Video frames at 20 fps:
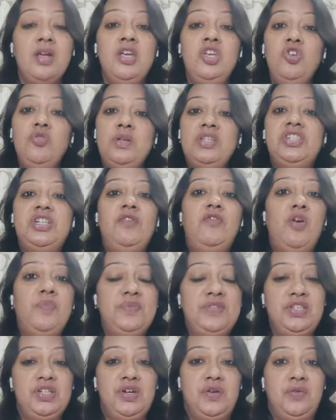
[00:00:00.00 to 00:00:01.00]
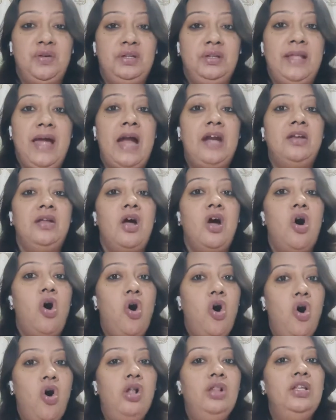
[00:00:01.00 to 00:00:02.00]
You must have observed that
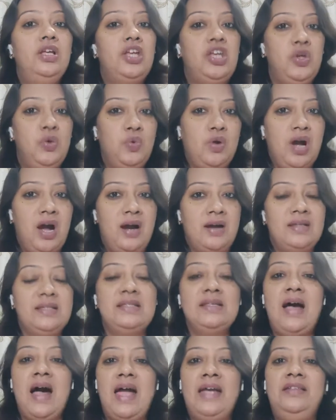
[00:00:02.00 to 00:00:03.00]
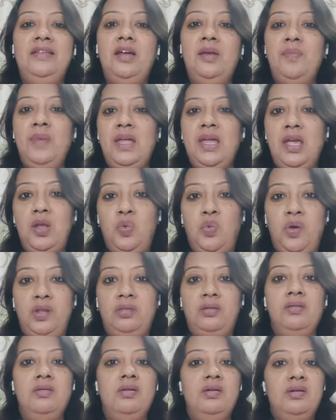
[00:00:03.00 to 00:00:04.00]
all the cue cards either begin
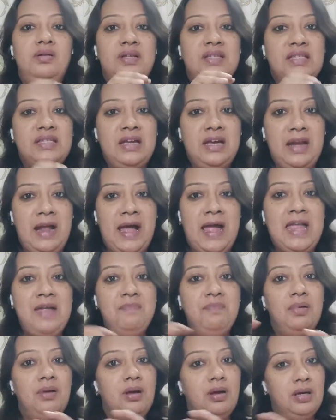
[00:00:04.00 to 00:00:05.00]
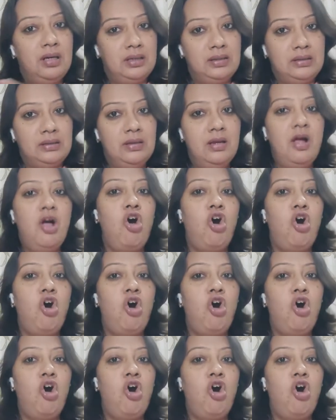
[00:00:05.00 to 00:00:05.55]
with describe a